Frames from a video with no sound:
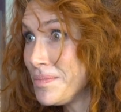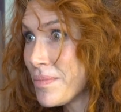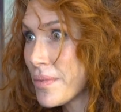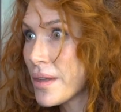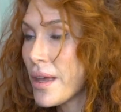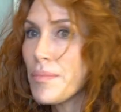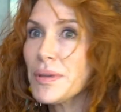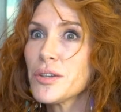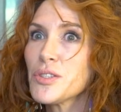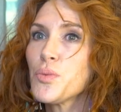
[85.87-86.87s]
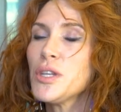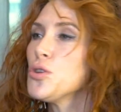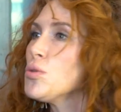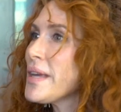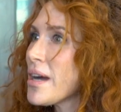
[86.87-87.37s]
Because we
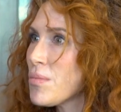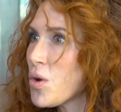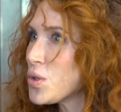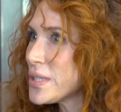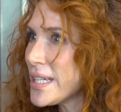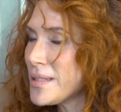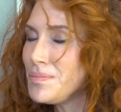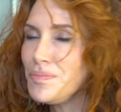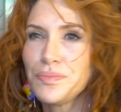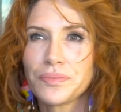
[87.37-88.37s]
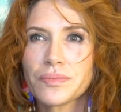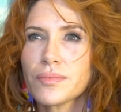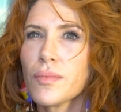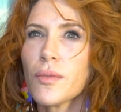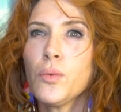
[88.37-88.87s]
do become older.
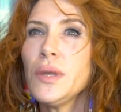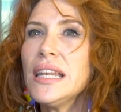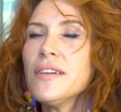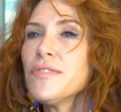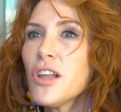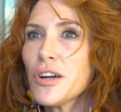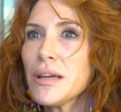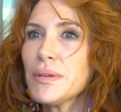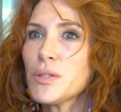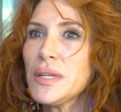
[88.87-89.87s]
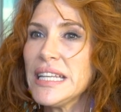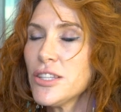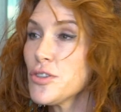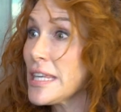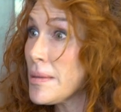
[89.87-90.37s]
We live longer, but we
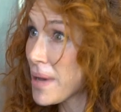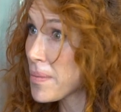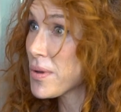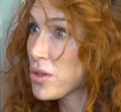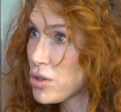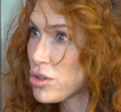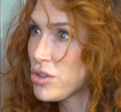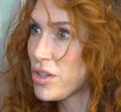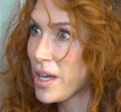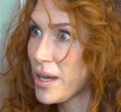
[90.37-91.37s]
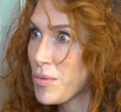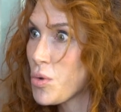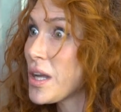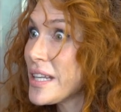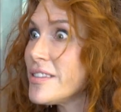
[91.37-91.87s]
need to keep up a good
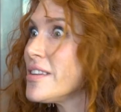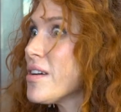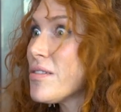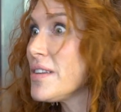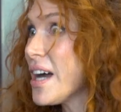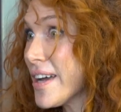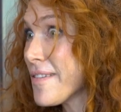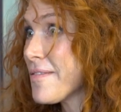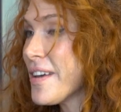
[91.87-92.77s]
quality of life.